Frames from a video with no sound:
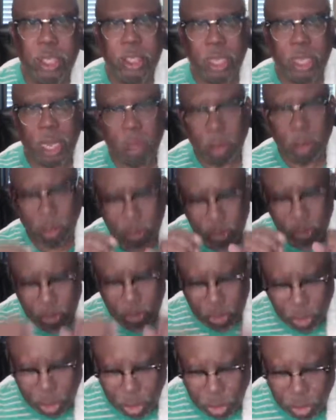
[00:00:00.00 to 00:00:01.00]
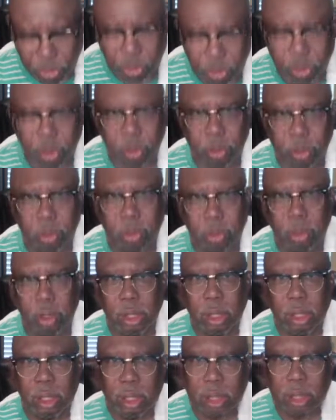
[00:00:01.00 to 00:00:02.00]
that'll teach you
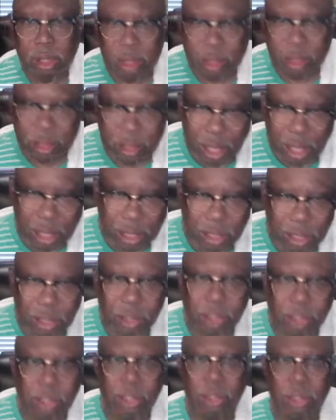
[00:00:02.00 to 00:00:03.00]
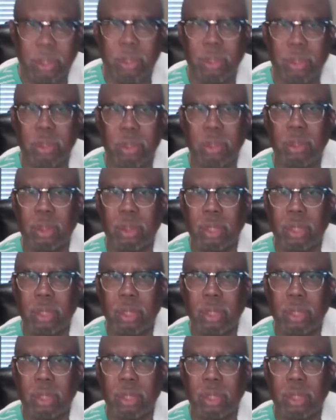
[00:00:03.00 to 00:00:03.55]
Sunday school